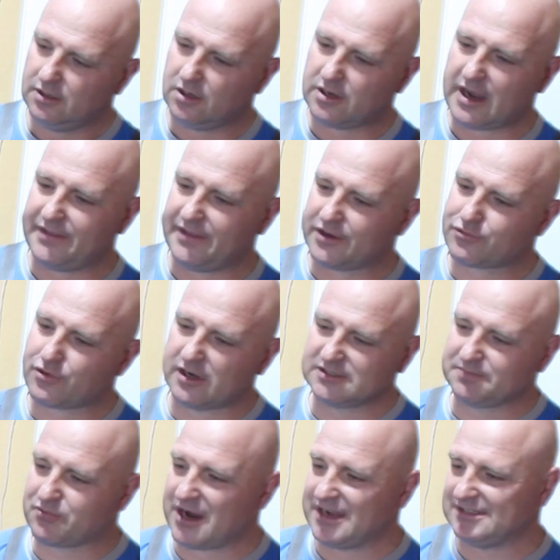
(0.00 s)
Okay, the
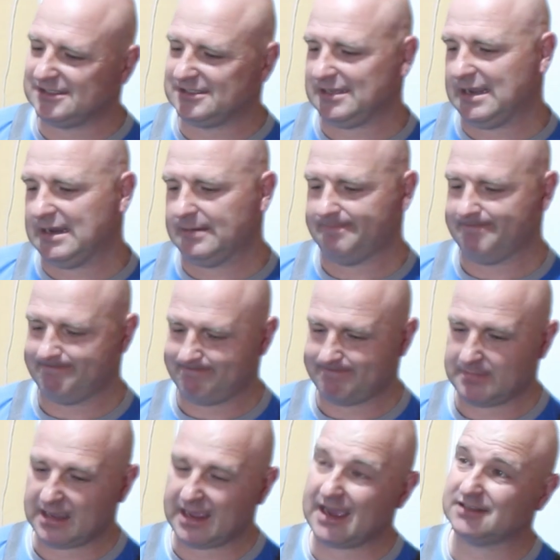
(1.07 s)
cross brace is in
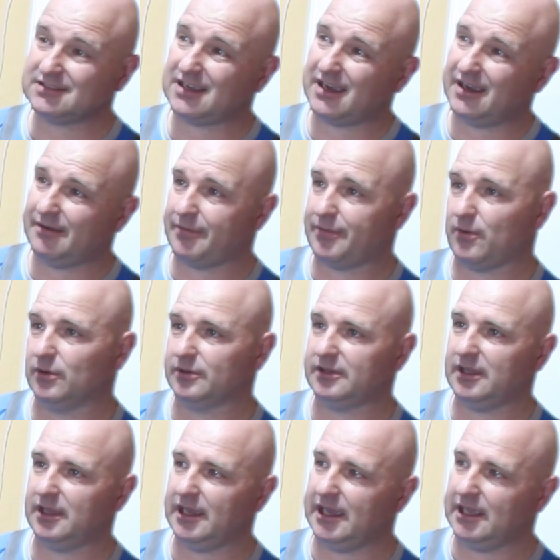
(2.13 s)
as I thought.
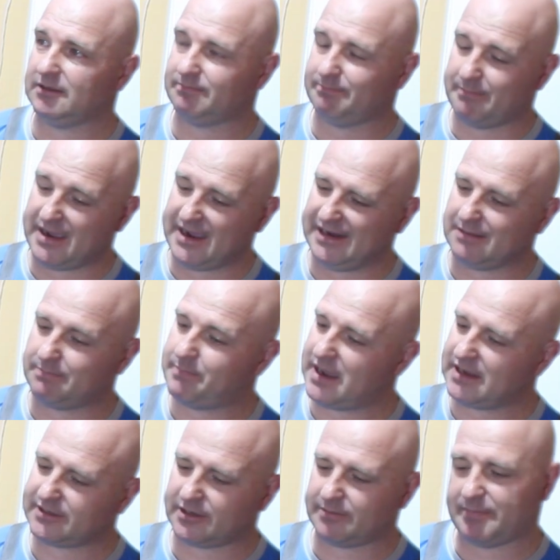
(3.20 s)
It made it
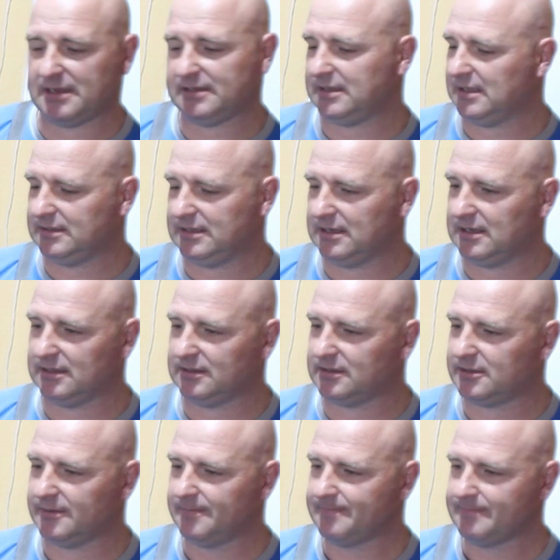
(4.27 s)
better, but didn't
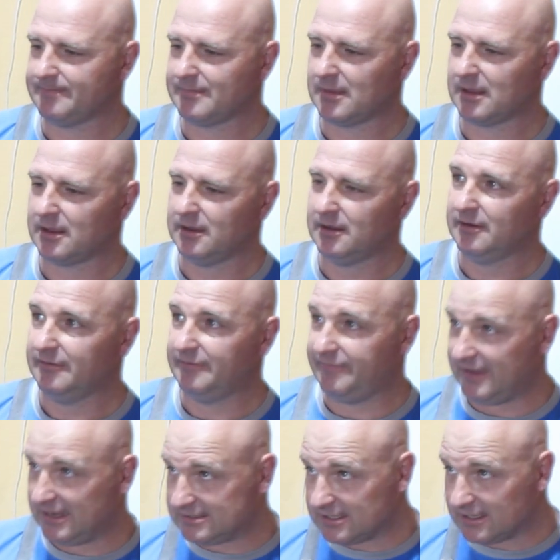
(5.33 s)

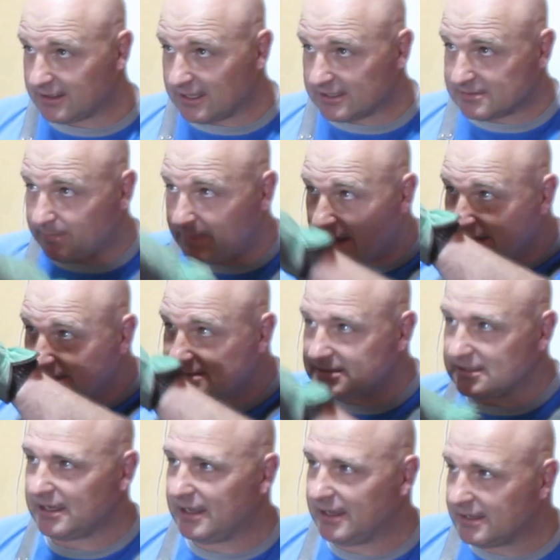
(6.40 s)
fix it. This
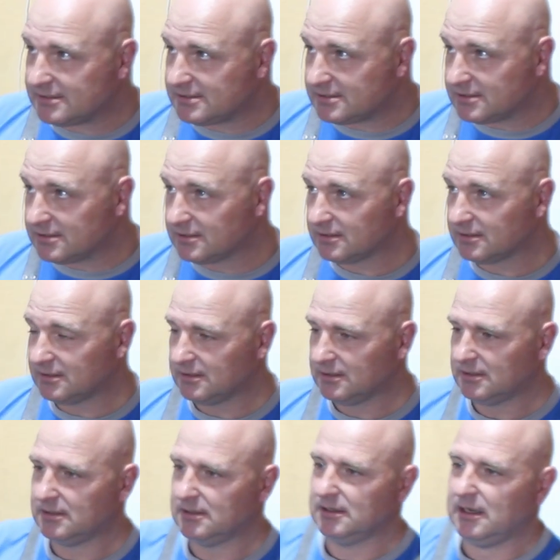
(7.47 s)
base is,
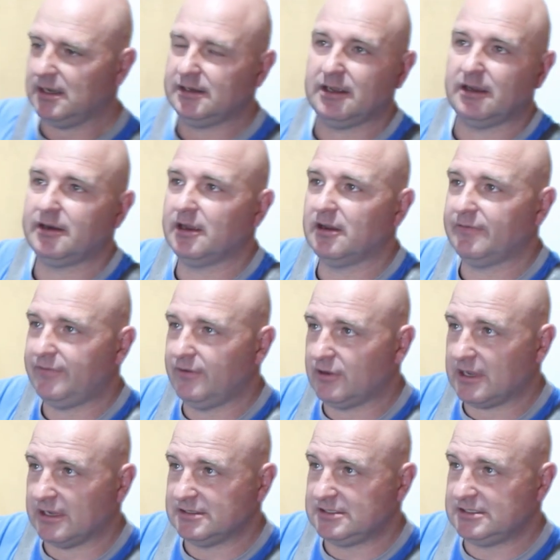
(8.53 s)
I don't know if you
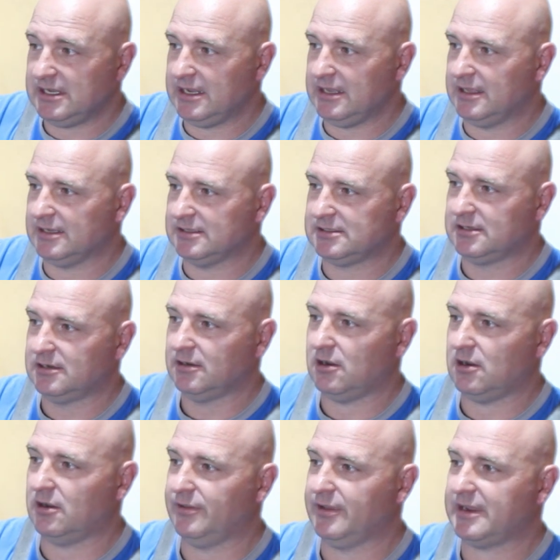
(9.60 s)
can see this
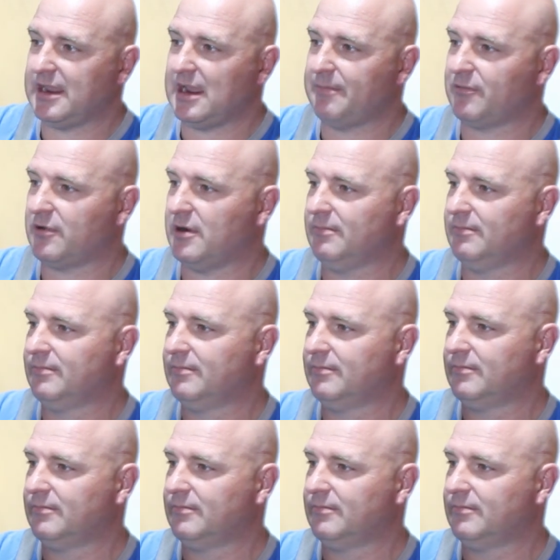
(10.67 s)
on the camera,